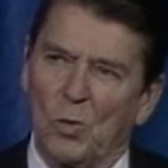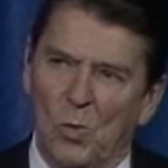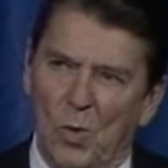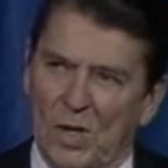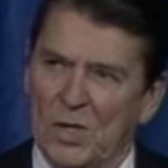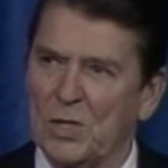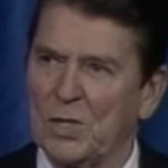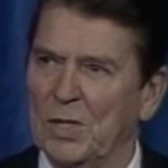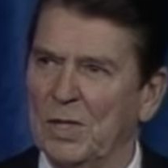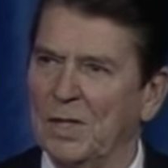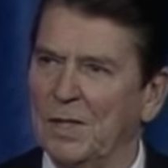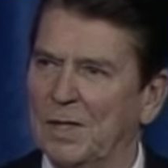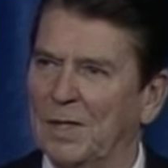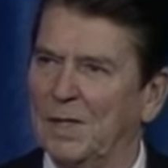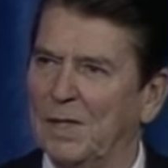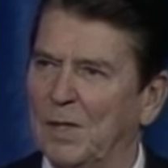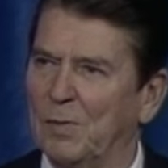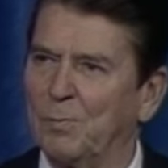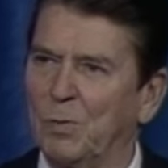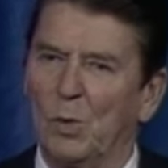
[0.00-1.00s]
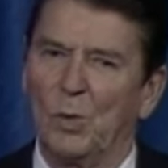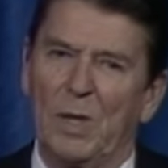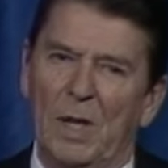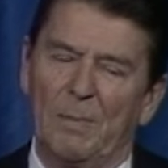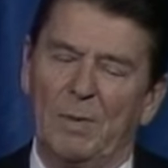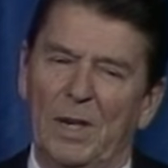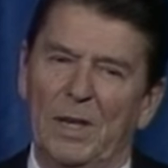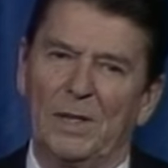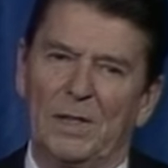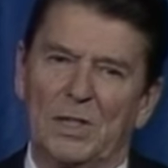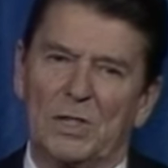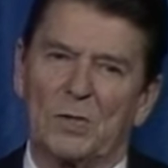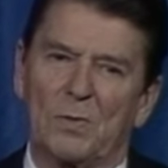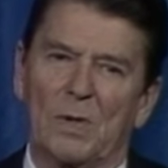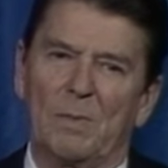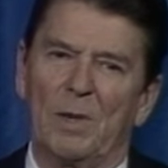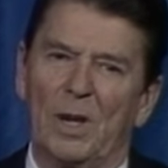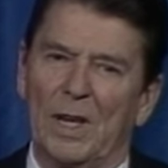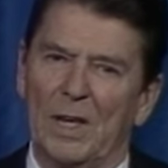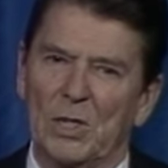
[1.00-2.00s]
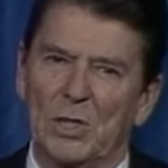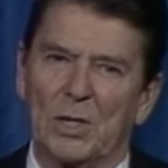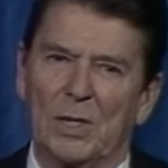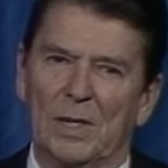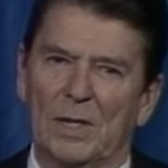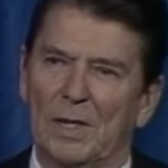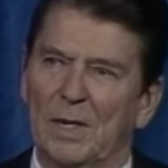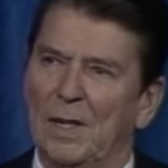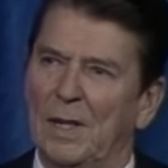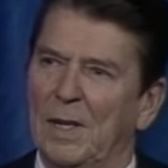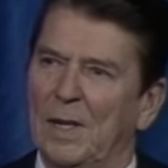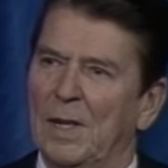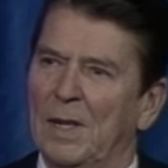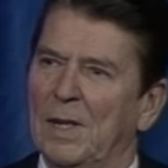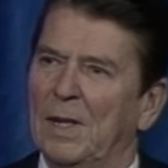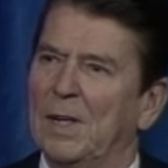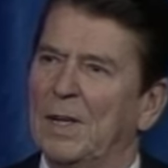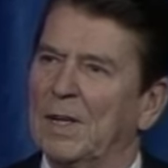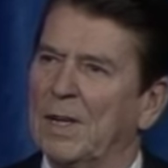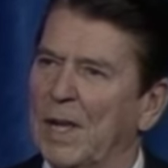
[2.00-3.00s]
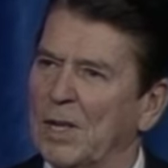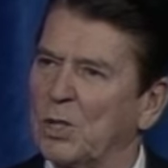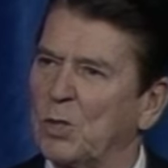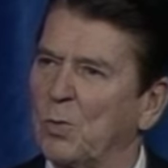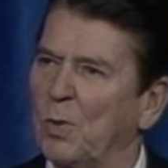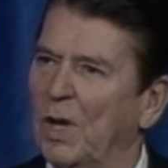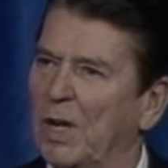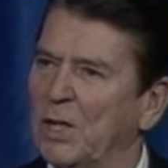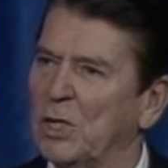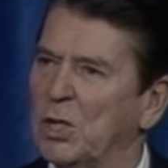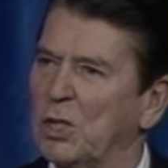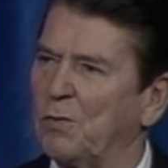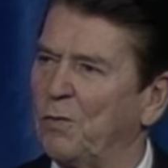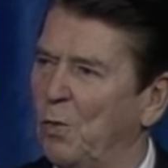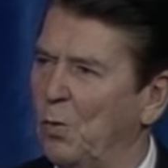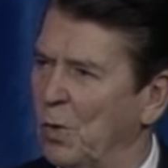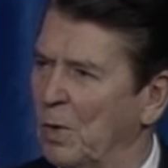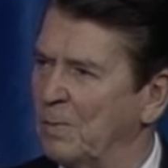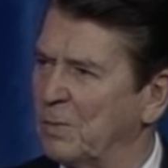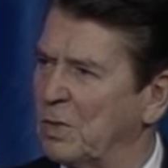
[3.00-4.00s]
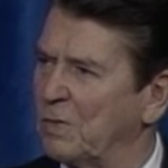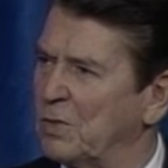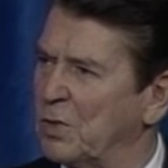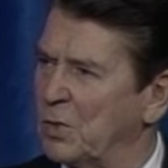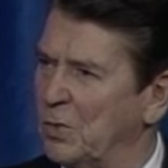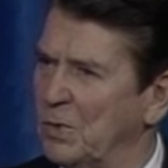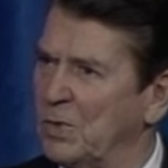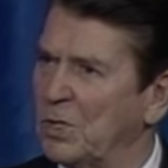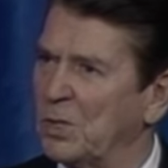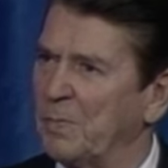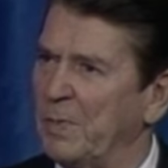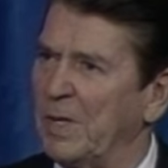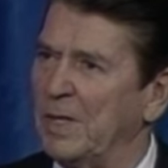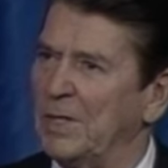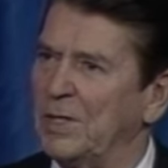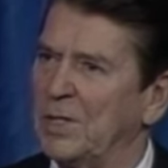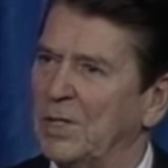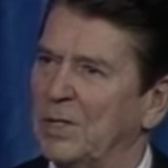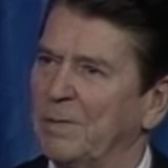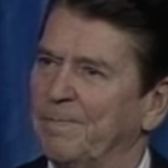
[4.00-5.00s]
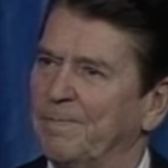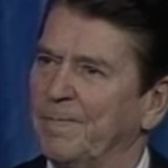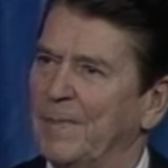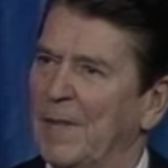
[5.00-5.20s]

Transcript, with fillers: question of prohibiting discrimination against religious forms of student speech.